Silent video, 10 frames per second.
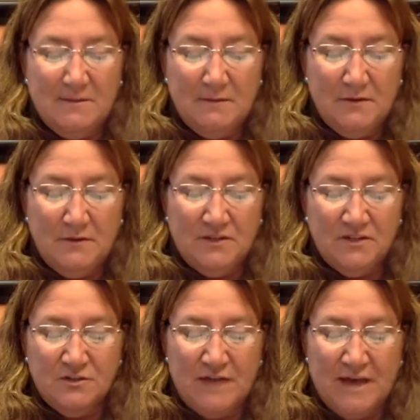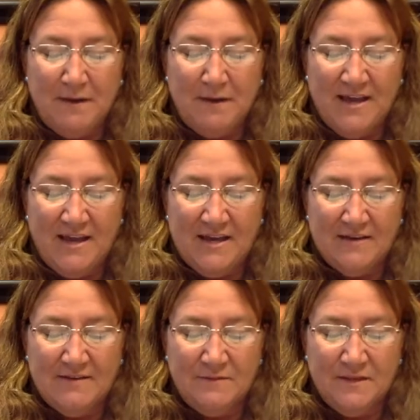you can do that
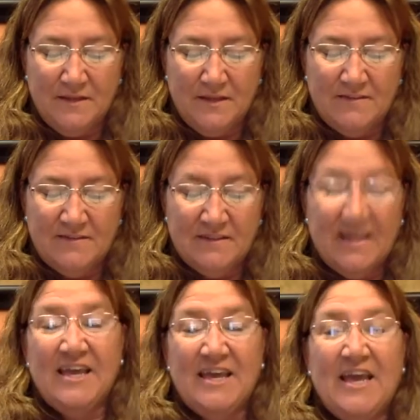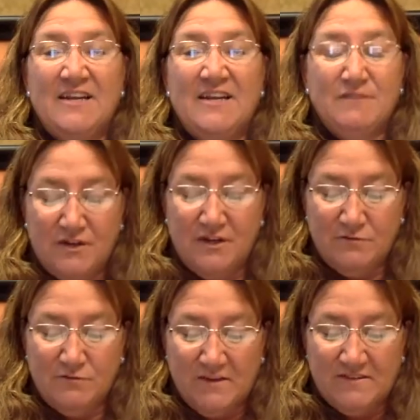by delaying end of year
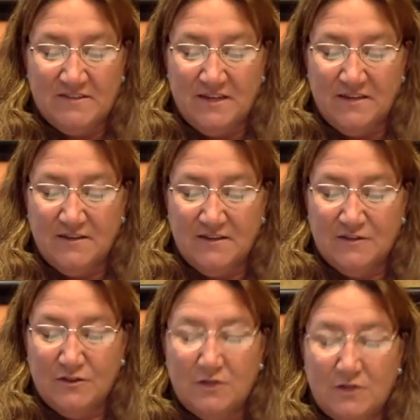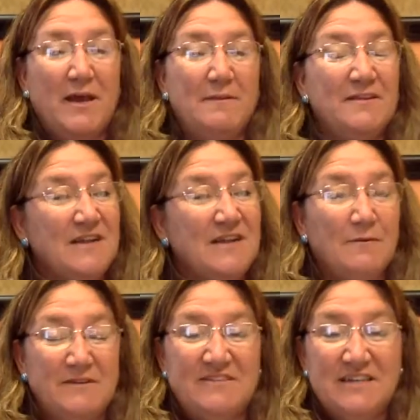invoicing so that your payment's not
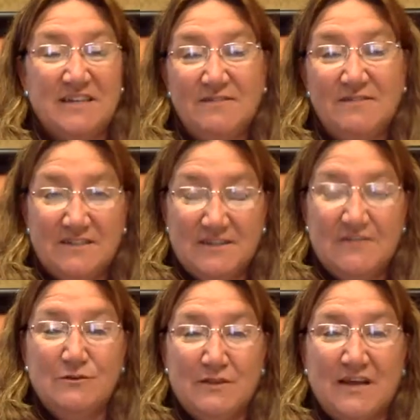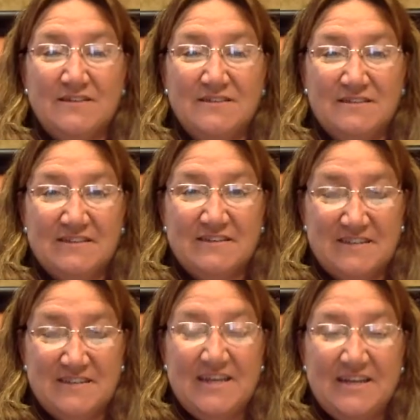received until
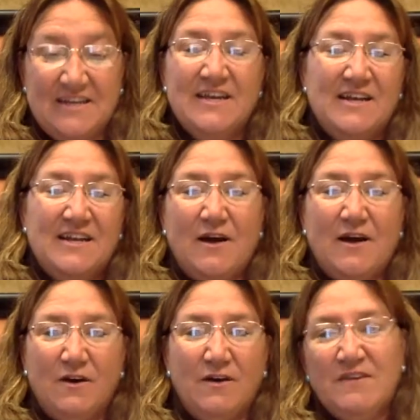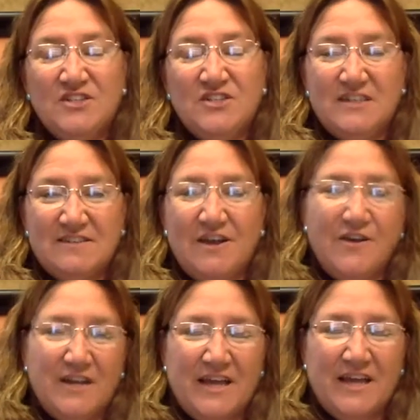2016. Now, eventually it's all
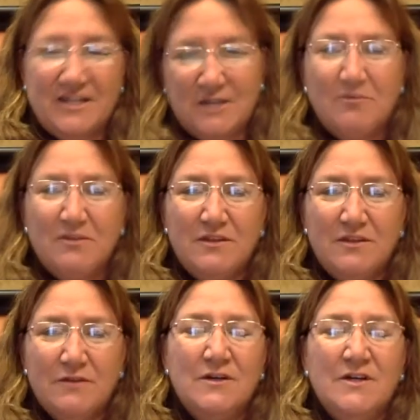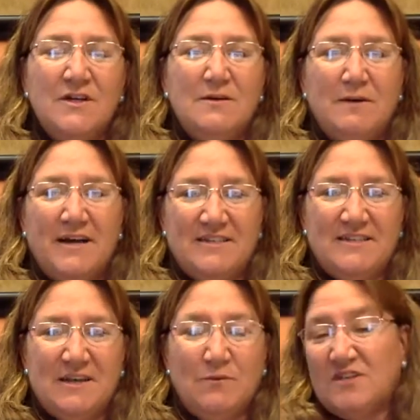going to catch up with you, but
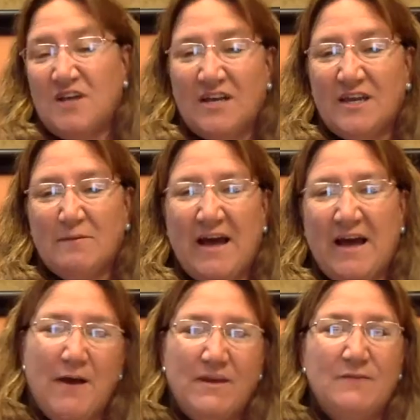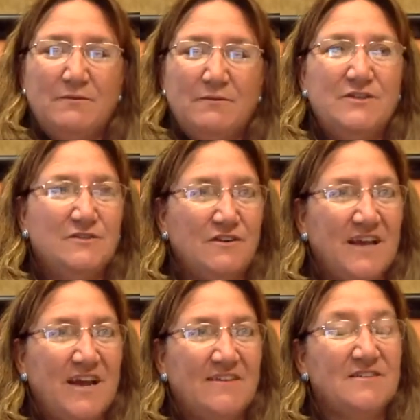we're talking about how we can reduce our
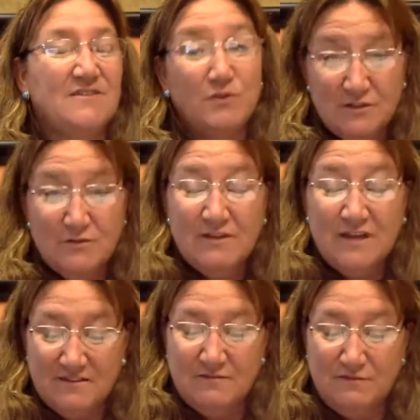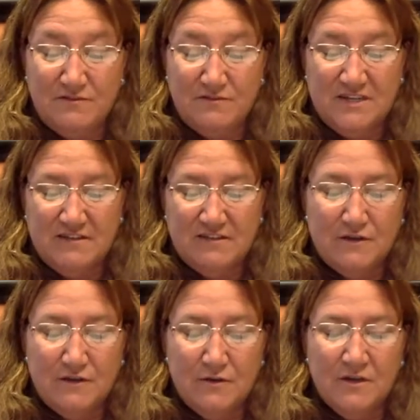taxes for 2015. So